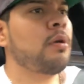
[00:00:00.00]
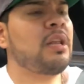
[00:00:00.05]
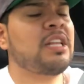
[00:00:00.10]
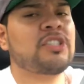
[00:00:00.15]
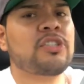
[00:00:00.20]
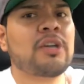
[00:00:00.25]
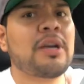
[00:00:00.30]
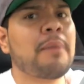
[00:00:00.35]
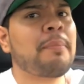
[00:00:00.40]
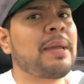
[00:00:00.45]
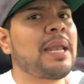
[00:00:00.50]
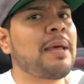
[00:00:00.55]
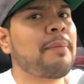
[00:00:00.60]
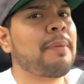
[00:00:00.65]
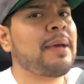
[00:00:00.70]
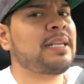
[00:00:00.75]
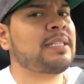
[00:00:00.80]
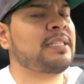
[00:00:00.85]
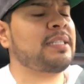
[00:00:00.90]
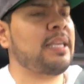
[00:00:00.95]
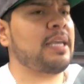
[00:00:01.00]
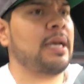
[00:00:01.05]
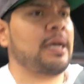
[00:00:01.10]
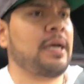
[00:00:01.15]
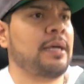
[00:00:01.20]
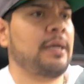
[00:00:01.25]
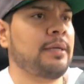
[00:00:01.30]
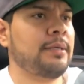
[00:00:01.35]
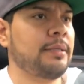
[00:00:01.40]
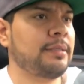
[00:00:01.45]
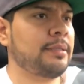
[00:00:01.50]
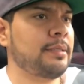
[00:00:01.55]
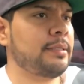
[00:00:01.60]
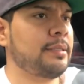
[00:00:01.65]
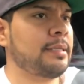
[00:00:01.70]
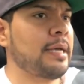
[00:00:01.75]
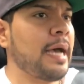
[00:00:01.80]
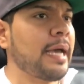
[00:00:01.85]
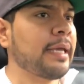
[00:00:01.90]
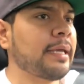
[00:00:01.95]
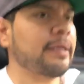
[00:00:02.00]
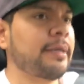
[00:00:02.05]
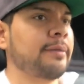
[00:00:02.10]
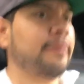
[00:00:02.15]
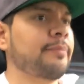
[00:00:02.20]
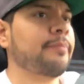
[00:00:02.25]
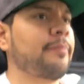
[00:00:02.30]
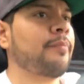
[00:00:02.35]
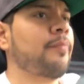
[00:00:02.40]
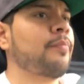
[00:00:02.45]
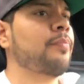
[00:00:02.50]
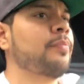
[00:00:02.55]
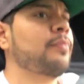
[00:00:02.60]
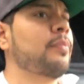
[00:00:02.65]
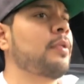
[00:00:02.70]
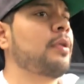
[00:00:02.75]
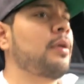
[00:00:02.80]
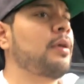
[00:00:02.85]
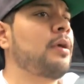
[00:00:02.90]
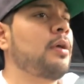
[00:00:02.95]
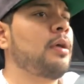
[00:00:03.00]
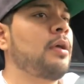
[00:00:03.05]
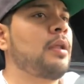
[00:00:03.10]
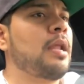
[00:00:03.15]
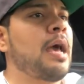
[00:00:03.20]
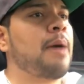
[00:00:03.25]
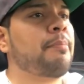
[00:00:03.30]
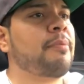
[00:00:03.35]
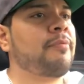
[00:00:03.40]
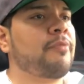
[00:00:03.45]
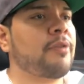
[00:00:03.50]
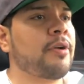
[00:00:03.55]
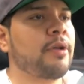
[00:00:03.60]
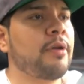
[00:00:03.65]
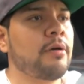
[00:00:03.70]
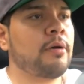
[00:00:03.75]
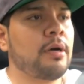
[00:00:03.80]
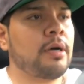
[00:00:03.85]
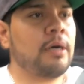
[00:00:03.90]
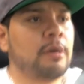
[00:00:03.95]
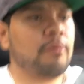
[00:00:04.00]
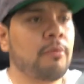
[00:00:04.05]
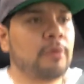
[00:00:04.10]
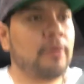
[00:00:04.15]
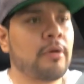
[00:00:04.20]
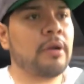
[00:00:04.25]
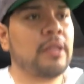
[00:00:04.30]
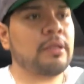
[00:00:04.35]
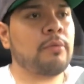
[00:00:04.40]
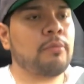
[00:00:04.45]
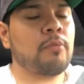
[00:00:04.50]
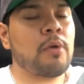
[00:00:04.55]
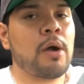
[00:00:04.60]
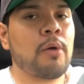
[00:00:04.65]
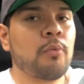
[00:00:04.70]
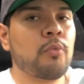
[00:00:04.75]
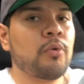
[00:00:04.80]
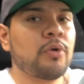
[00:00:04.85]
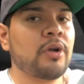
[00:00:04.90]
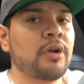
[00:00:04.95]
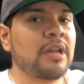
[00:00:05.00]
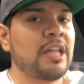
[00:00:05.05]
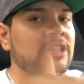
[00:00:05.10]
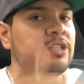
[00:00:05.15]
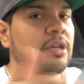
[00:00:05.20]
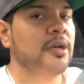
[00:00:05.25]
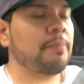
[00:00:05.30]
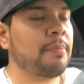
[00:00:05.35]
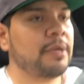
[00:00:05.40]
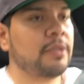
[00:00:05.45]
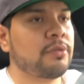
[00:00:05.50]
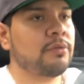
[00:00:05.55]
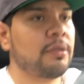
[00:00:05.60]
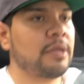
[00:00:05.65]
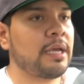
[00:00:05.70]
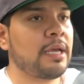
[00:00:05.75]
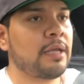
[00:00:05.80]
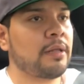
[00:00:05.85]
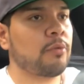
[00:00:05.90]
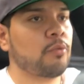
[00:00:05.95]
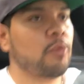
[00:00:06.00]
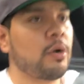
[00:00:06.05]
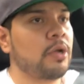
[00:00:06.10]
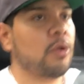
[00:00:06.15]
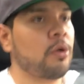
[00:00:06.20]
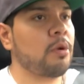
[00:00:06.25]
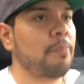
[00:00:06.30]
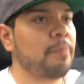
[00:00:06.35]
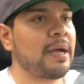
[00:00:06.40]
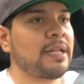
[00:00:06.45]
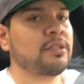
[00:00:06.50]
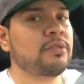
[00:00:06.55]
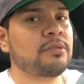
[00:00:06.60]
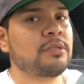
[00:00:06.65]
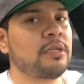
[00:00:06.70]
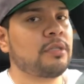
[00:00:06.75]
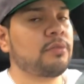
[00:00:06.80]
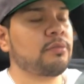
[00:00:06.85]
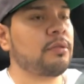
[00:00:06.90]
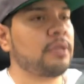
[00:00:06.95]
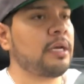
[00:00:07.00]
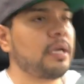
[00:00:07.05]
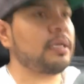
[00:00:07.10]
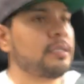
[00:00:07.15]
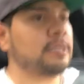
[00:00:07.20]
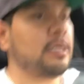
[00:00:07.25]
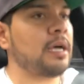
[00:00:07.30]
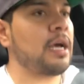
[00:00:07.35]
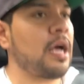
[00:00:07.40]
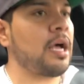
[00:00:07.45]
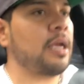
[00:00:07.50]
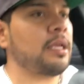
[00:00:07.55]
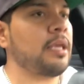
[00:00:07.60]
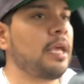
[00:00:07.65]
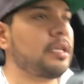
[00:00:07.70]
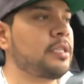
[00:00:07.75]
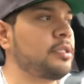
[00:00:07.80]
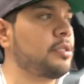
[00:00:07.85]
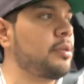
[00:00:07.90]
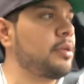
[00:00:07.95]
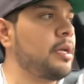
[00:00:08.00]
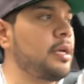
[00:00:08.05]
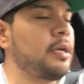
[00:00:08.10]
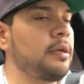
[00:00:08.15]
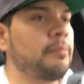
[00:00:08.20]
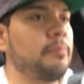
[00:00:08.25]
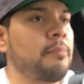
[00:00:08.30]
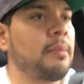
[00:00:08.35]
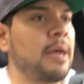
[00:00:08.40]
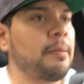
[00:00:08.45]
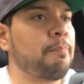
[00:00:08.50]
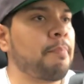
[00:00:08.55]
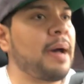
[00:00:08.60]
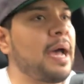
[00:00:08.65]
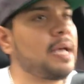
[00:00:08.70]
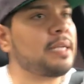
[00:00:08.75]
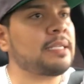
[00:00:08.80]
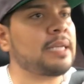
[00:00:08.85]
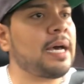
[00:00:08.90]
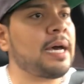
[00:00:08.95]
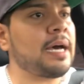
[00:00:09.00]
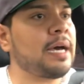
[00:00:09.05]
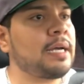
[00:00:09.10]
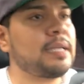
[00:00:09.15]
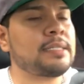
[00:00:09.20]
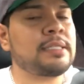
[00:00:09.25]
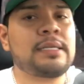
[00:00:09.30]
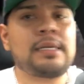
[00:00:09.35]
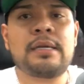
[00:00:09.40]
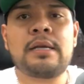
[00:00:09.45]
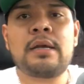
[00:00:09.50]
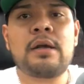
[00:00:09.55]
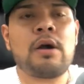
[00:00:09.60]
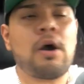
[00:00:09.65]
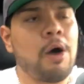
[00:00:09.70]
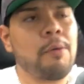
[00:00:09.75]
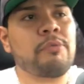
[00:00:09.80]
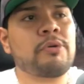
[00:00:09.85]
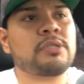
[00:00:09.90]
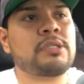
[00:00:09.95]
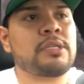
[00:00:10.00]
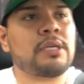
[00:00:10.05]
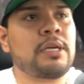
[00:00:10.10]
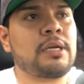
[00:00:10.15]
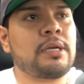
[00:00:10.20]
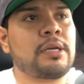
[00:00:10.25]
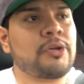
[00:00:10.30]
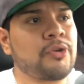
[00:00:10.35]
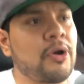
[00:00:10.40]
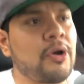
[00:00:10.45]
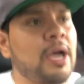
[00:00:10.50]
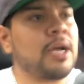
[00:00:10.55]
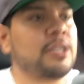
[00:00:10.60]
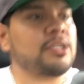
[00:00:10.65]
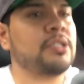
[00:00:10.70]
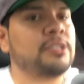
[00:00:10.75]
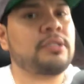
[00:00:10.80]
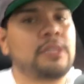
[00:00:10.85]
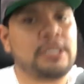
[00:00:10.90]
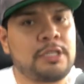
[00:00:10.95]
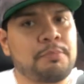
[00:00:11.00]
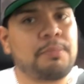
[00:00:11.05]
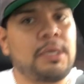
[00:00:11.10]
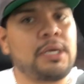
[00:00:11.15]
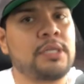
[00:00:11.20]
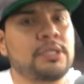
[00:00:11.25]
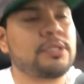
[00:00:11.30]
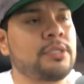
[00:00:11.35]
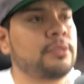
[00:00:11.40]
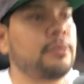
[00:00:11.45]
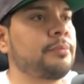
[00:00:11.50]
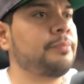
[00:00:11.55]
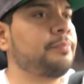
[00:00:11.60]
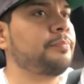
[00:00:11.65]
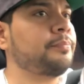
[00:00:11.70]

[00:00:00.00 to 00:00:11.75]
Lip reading: Let's talk about la bestia. Psych. Nah, but for real, what we're gonna talk about today and what you're about to see today is yesterday my pious ass almost crashed this bitch.